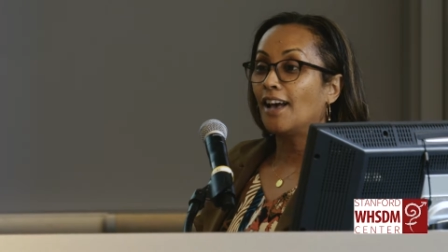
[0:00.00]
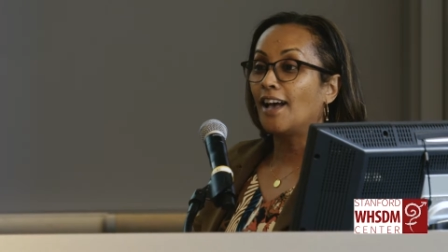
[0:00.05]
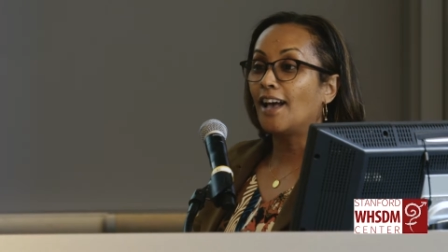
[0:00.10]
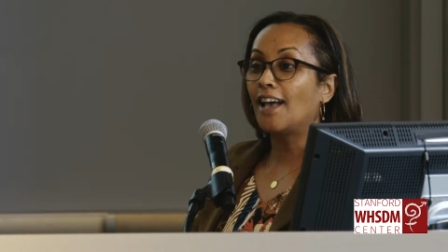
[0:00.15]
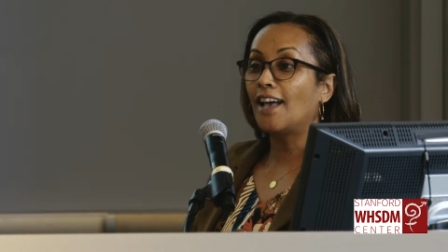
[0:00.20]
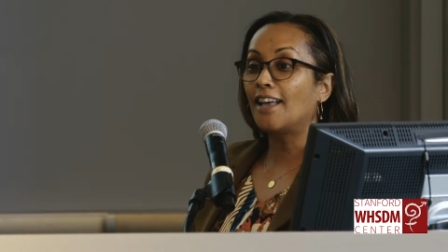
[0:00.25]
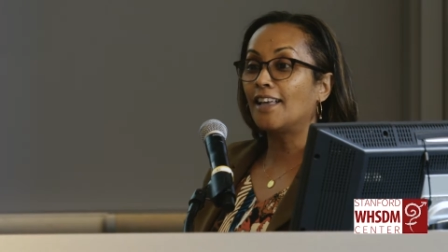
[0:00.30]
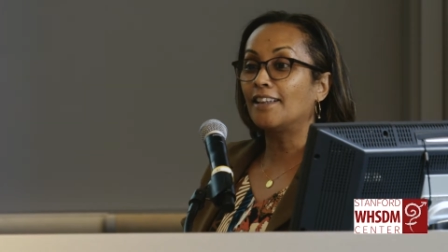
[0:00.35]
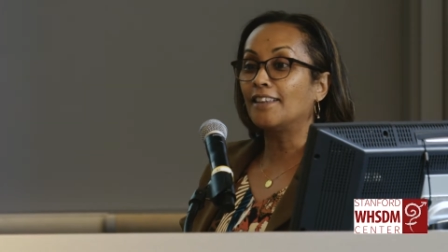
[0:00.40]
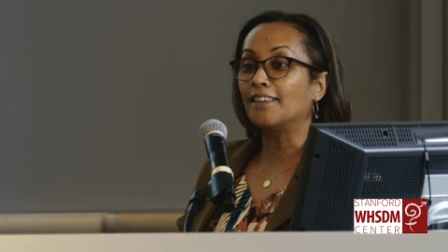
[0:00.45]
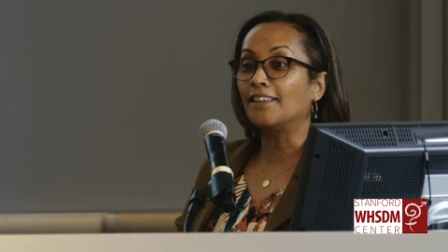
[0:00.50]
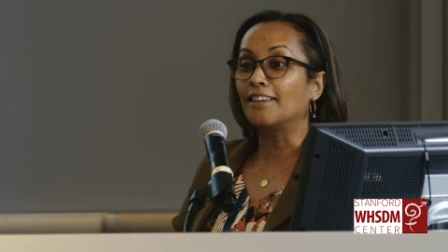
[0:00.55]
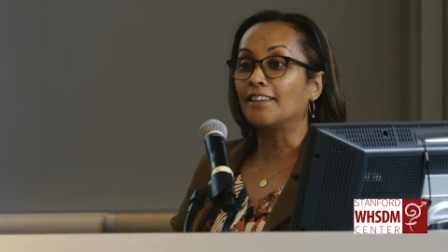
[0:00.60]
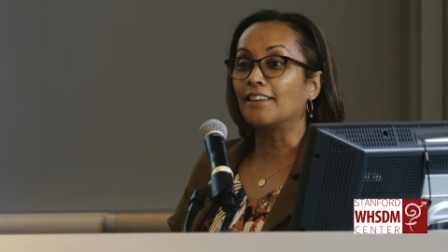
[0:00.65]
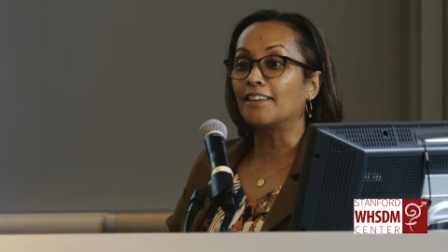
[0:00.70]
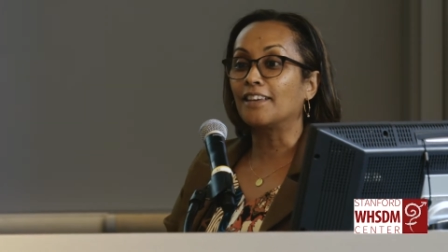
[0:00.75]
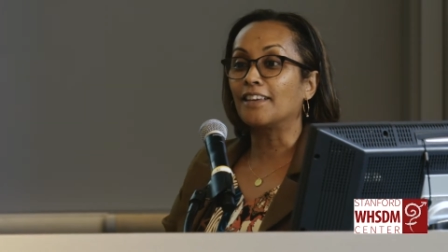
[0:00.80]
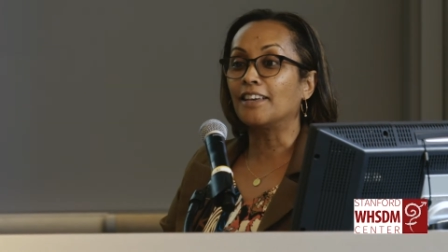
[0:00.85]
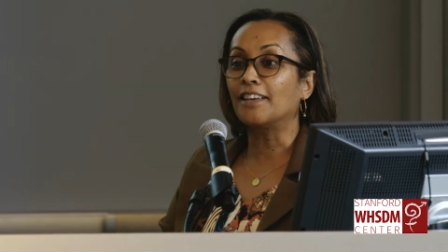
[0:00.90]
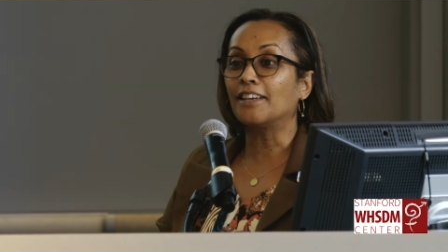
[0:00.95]
And
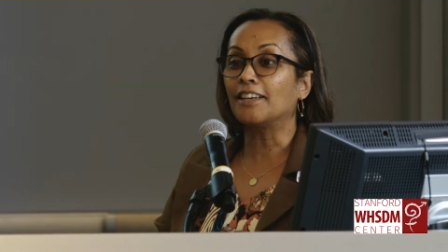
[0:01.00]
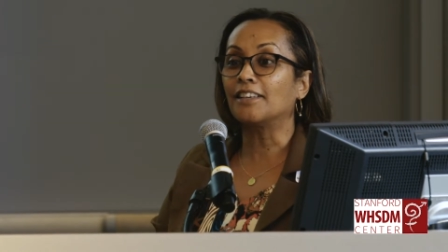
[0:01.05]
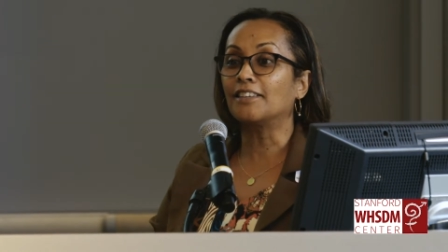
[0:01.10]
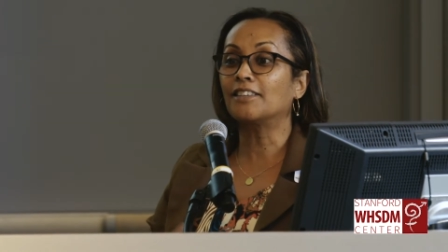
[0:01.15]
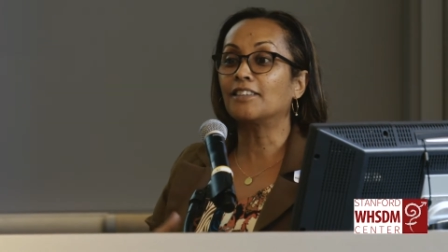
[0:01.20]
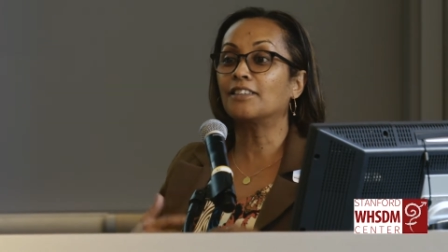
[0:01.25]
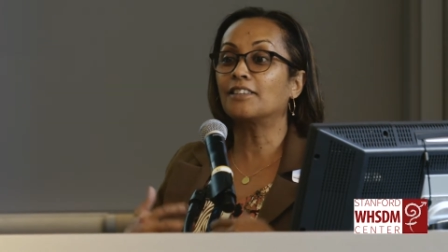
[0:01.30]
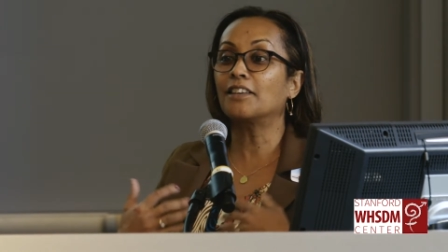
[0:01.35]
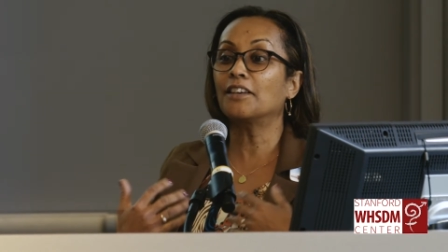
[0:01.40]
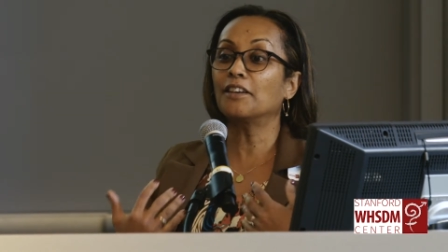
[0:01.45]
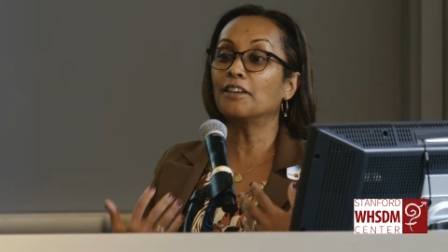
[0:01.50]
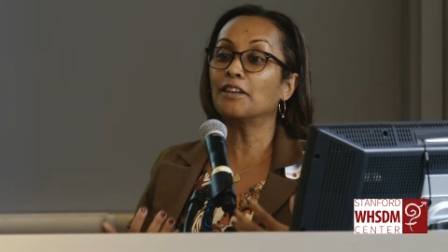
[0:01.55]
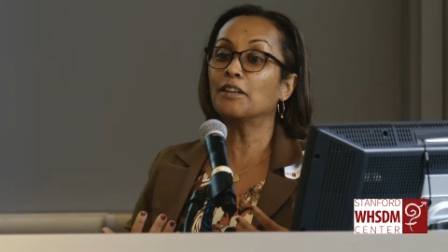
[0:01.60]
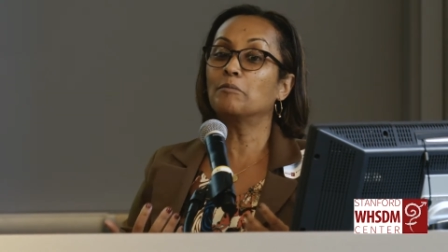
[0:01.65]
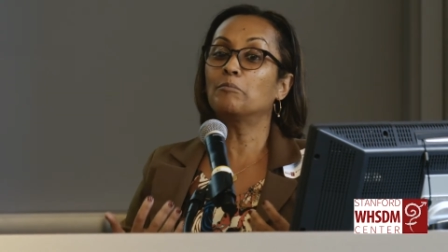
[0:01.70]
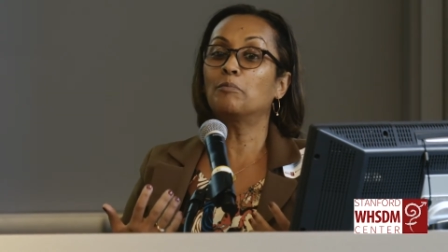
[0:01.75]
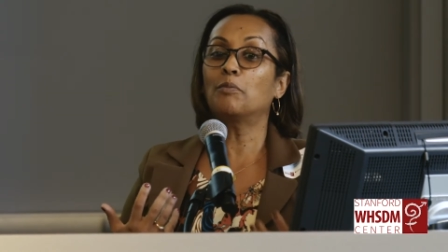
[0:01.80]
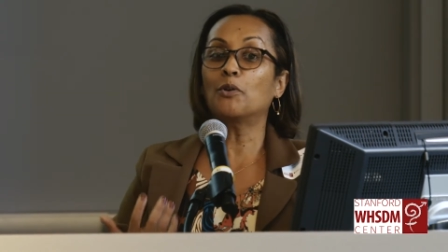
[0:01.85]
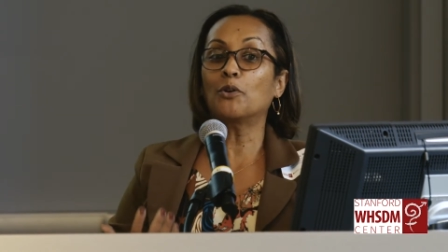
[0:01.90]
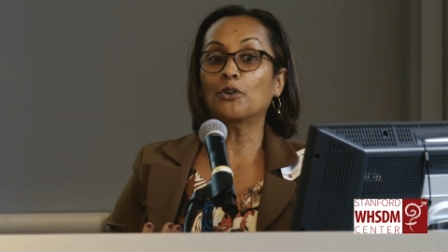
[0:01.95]
it is still
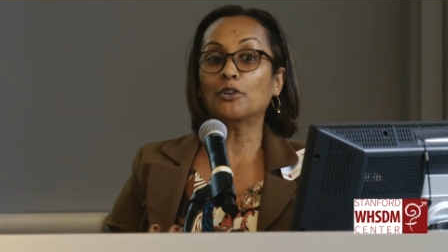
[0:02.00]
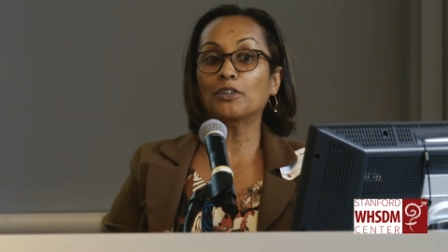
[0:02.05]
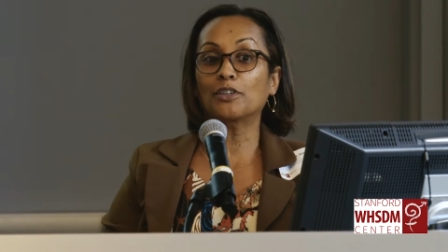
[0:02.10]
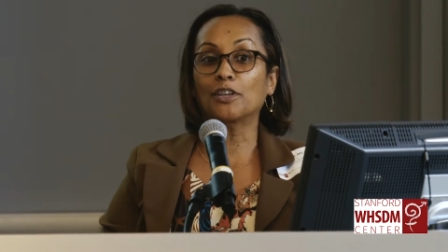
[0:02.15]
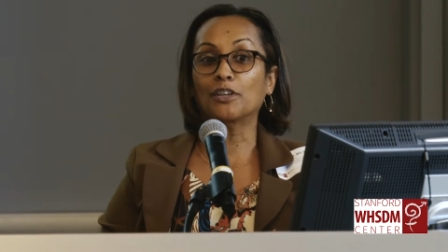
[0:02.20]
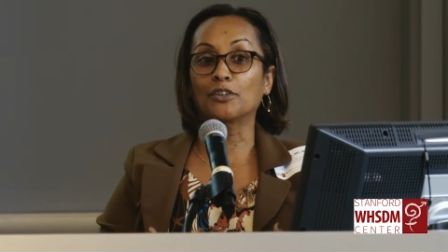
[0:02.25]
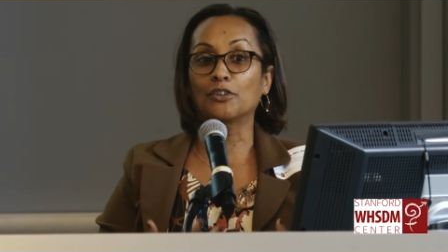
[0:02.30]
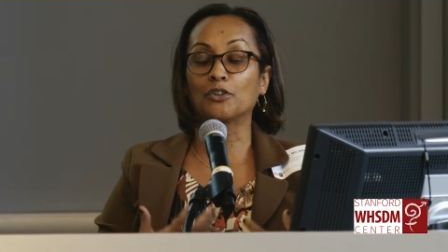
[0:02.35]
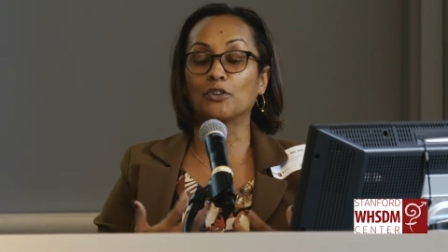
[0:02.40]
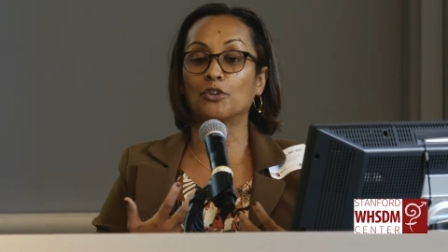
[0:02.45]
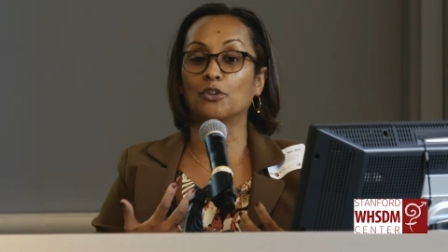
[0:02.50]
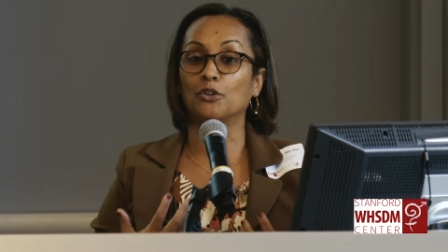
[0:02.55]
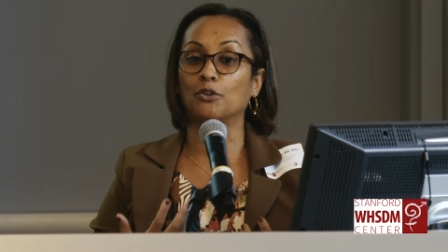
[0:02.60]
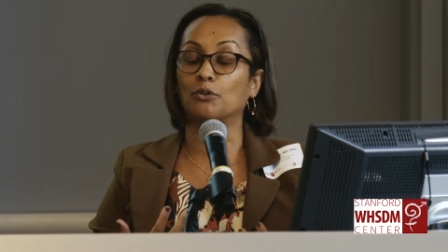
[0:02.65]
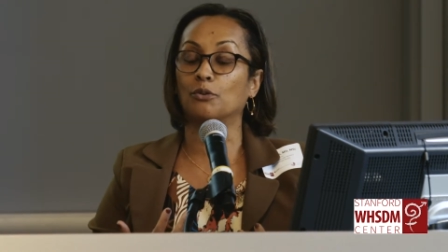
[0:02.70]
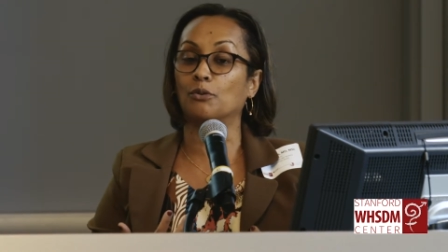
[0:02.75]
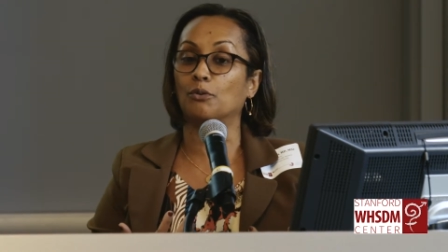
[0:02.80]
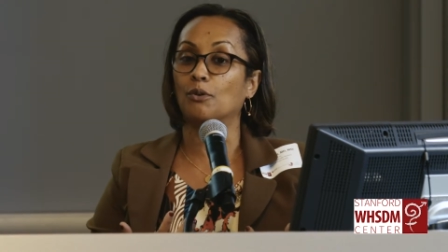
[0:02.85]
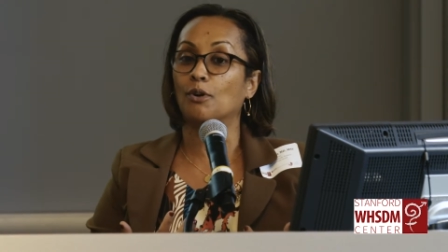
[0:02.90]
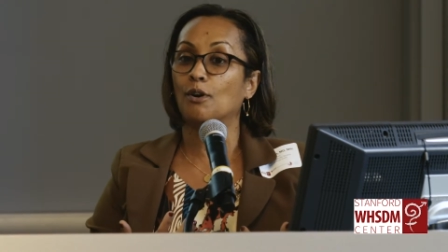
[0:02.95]
important
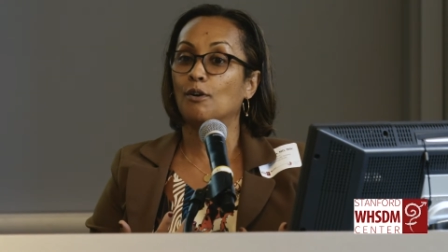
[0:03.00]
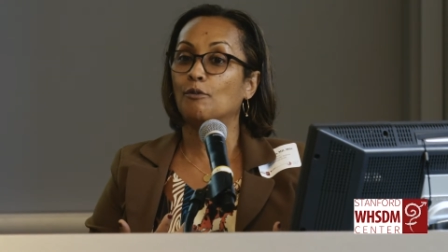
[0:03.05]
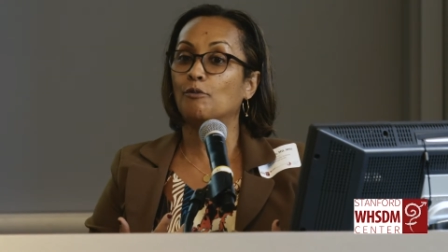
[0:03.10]
to